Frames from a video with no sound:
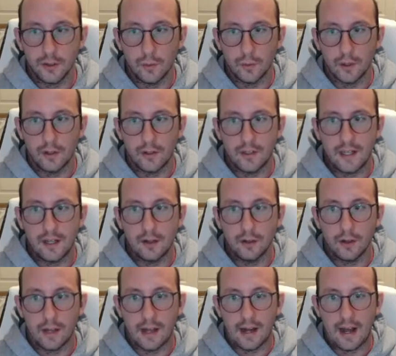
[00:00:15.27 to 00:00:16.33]
we're going to take a
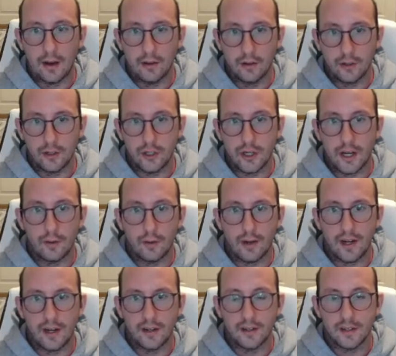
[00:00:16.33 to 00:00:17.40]
look at how to
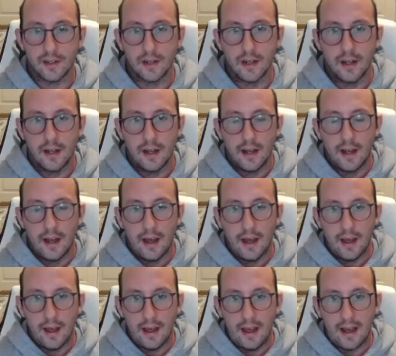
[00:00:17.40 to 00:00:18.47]
generate
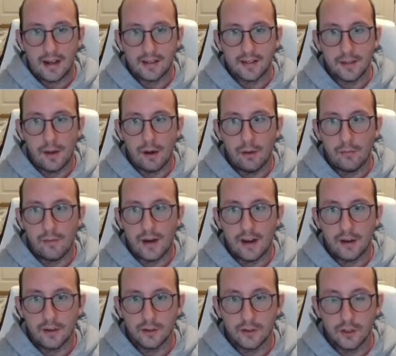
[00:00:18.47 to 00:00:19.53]
X M L
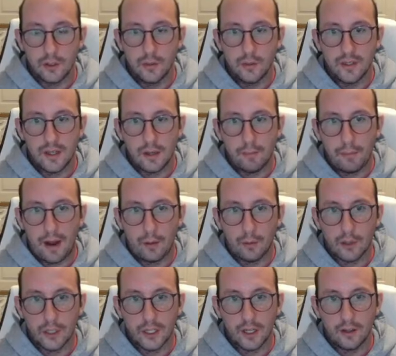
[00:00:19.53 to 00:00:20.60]
files using
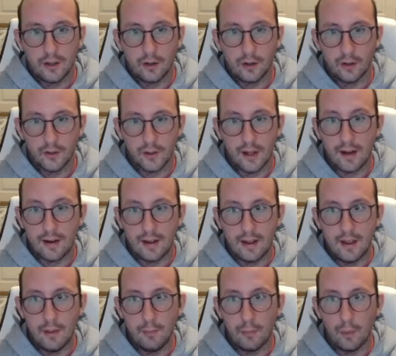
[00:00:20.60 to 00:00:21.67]
PowerShell, and also how to
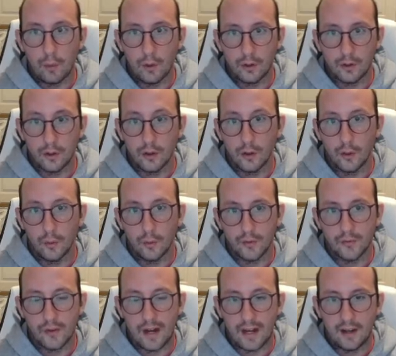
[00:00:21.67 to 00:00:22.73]
import those
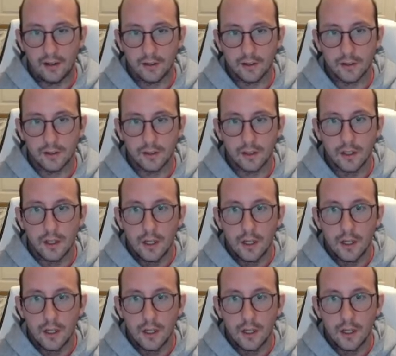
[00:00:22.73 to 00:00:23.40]
files.